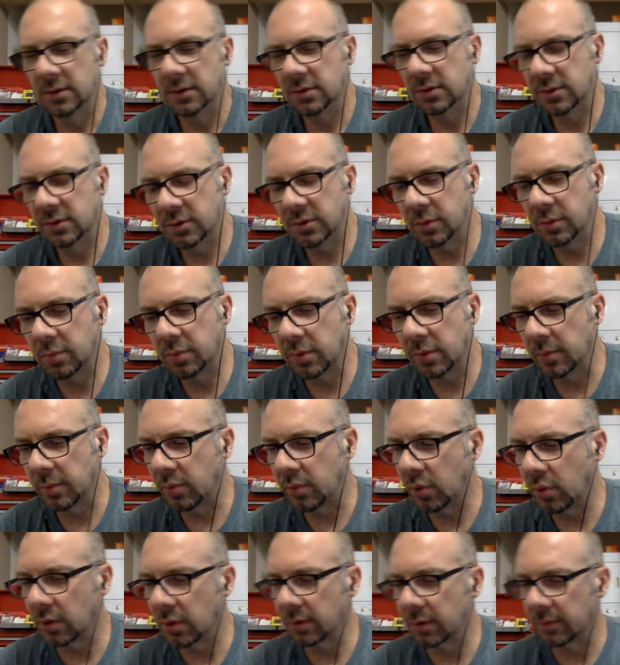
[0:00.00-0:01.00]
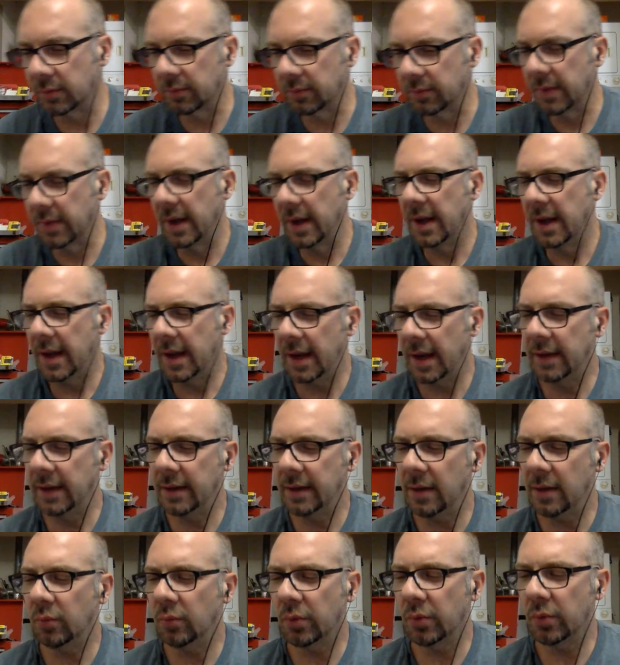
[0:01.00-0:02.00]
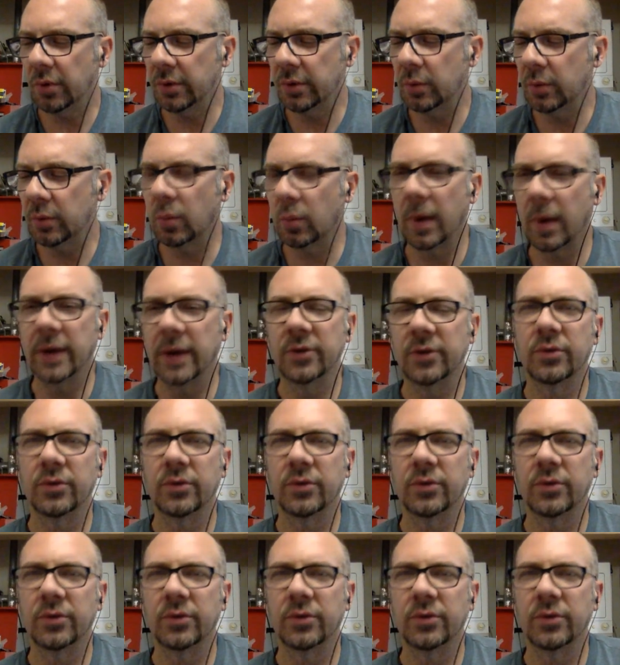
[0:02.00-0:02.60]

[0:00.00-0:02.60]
super important. And it really rang